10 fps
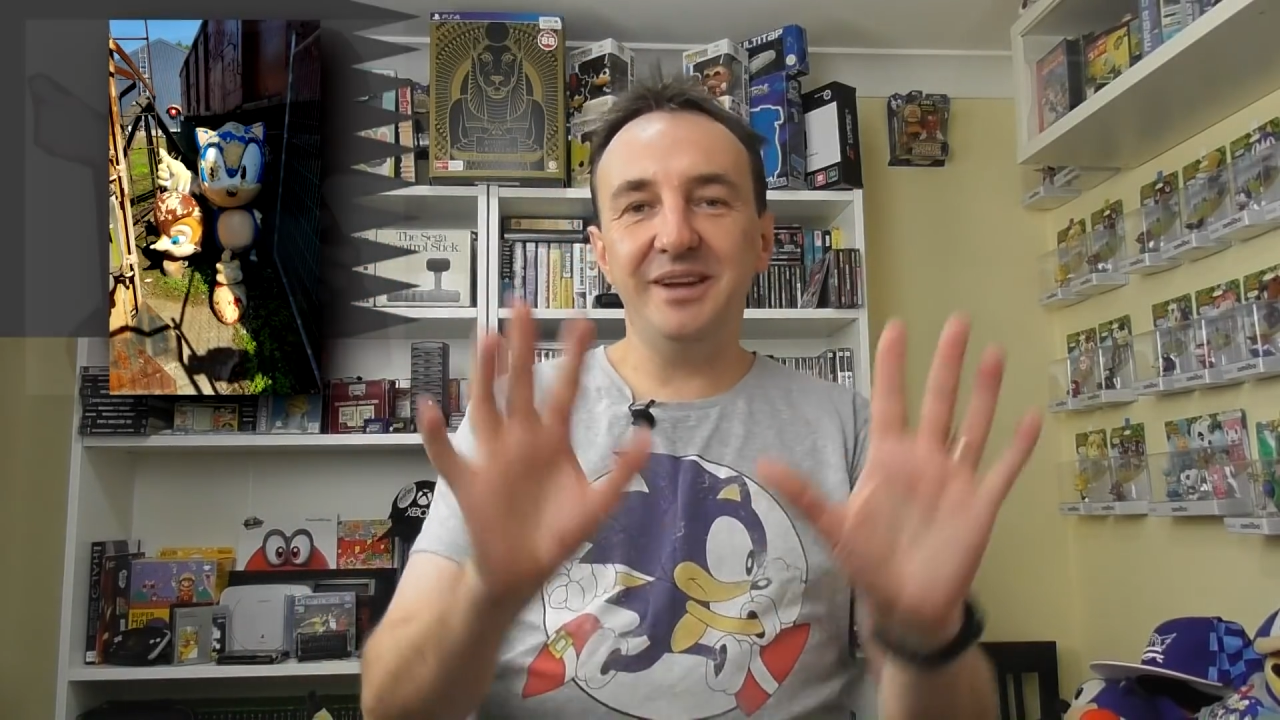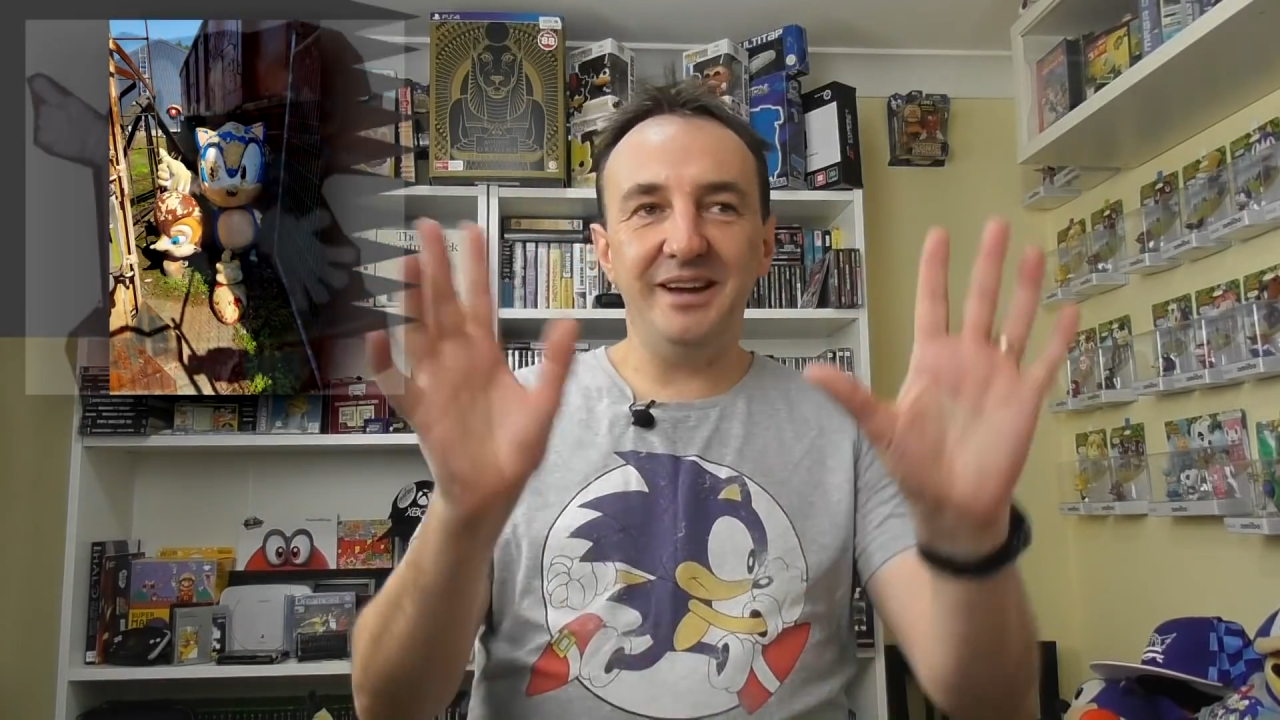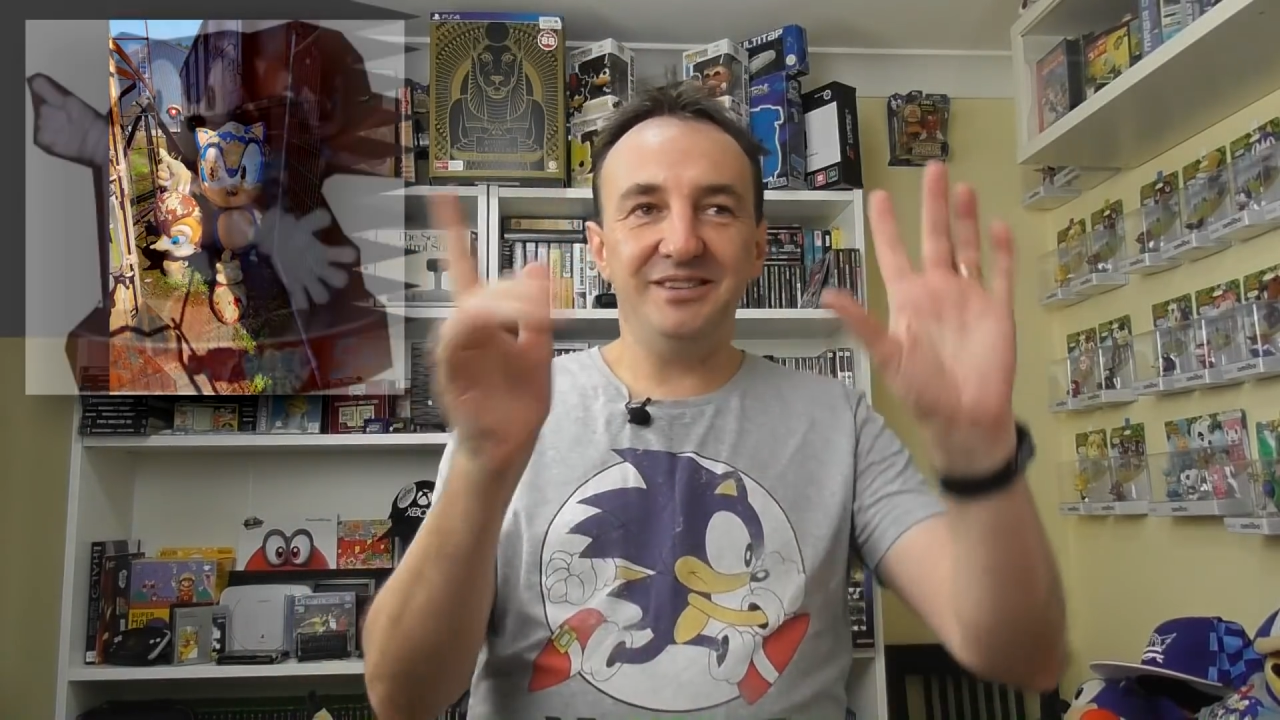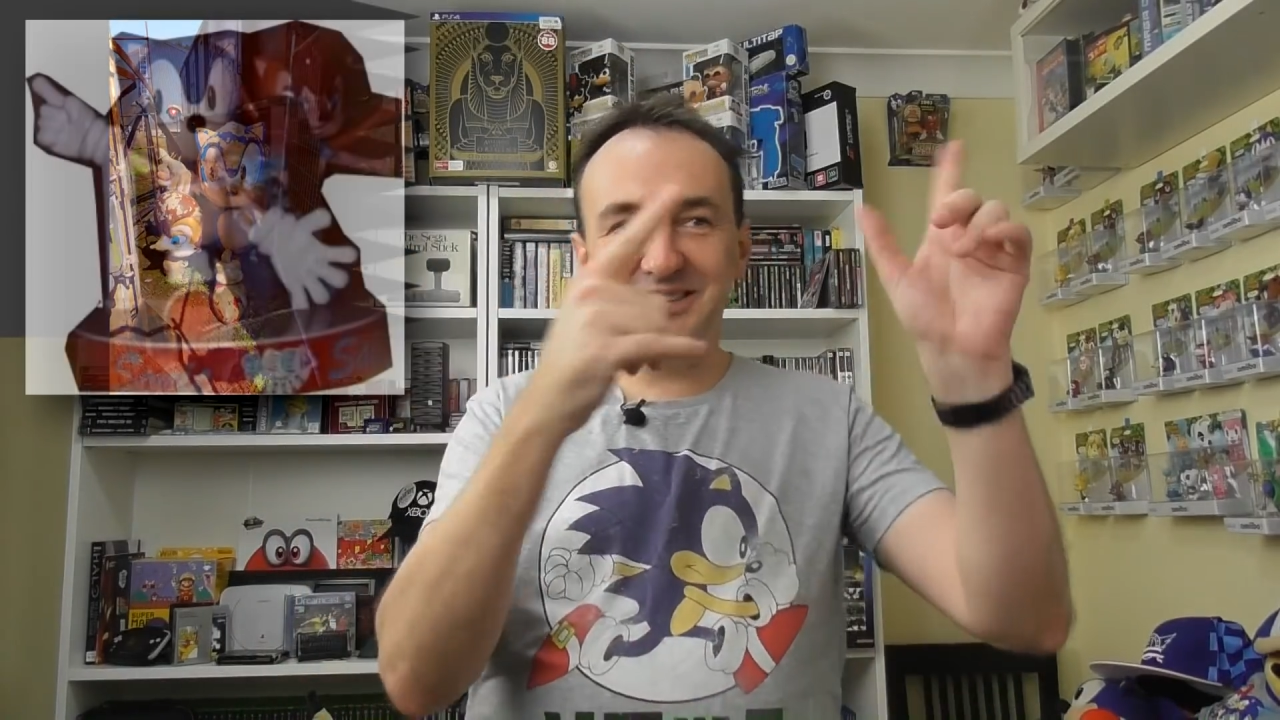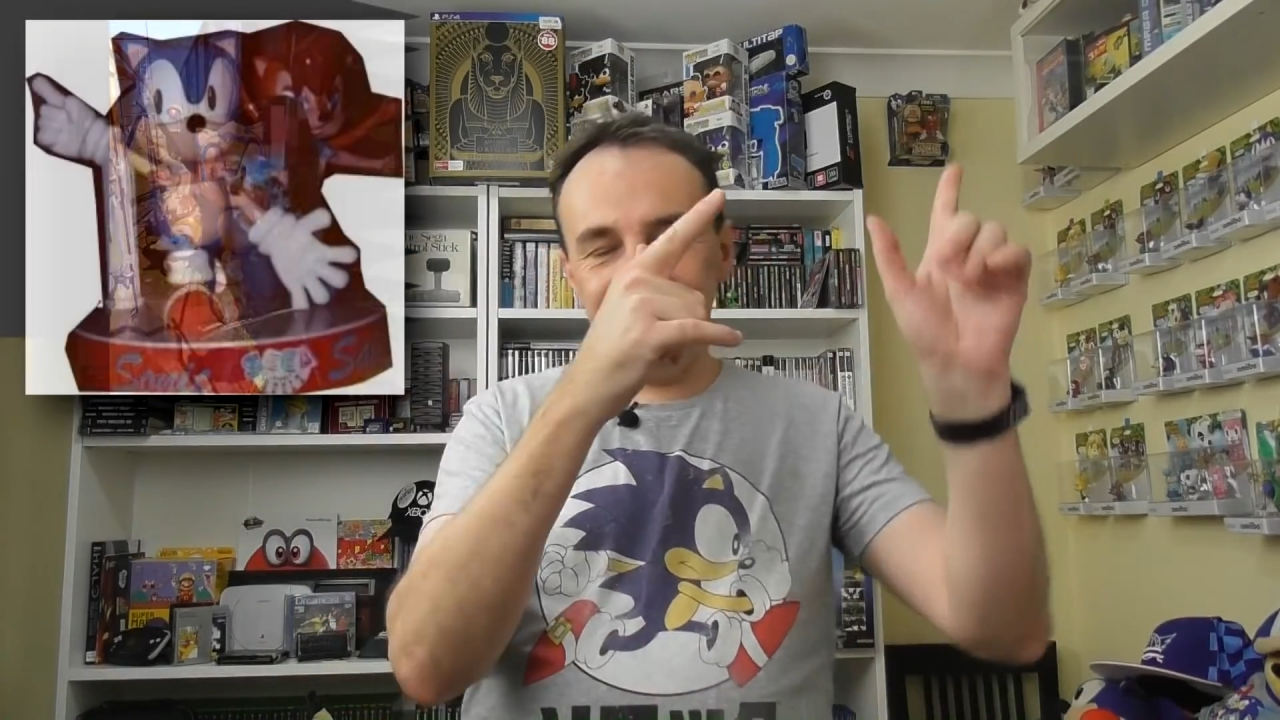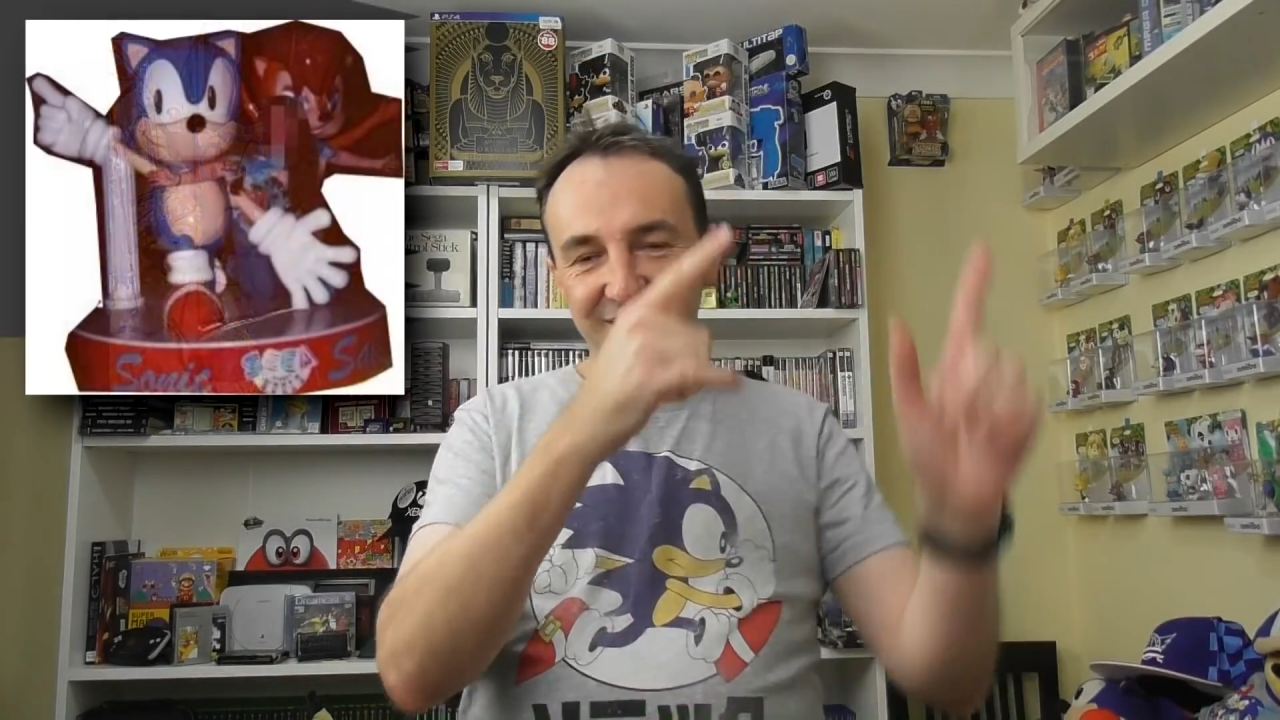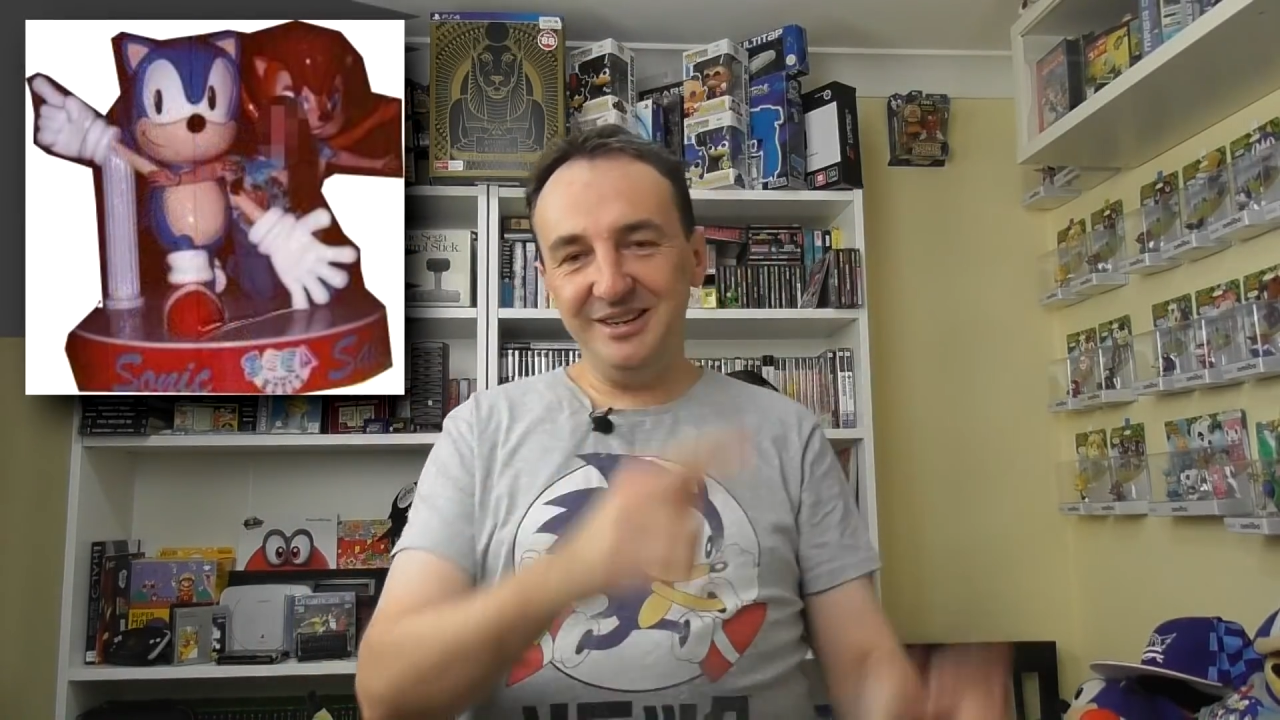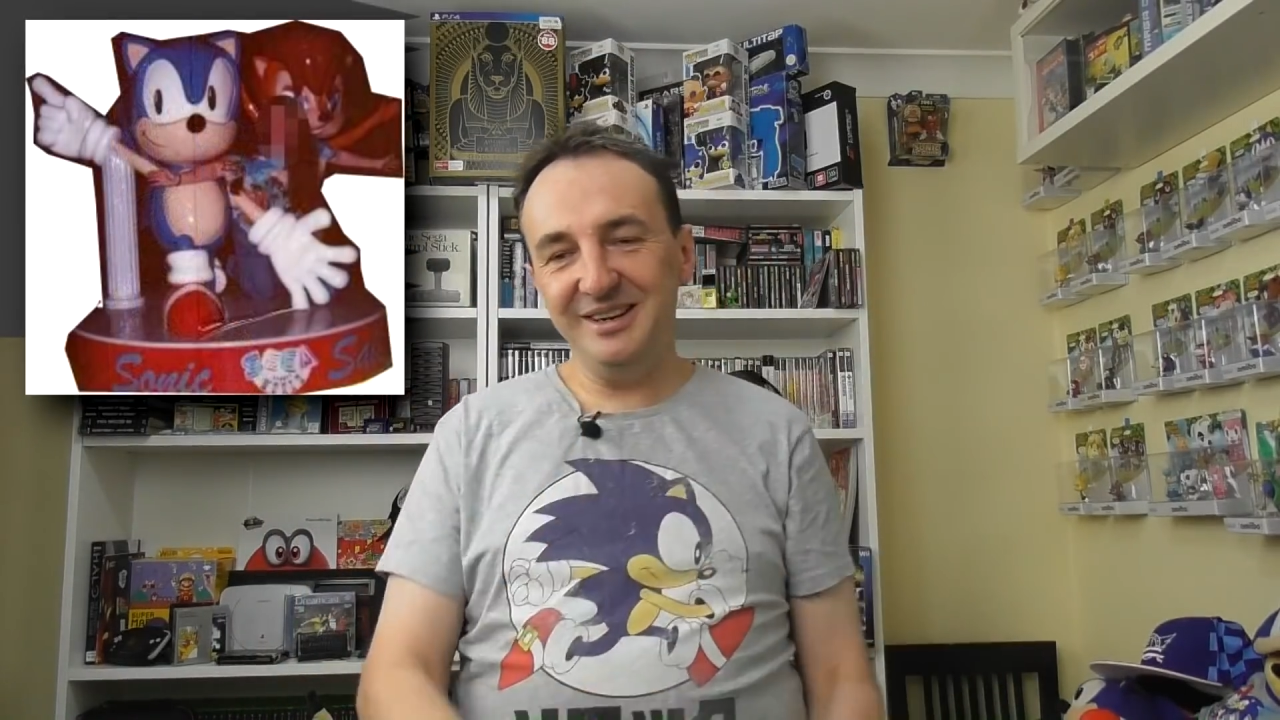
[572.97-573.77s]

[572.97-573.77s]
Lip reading: that to you.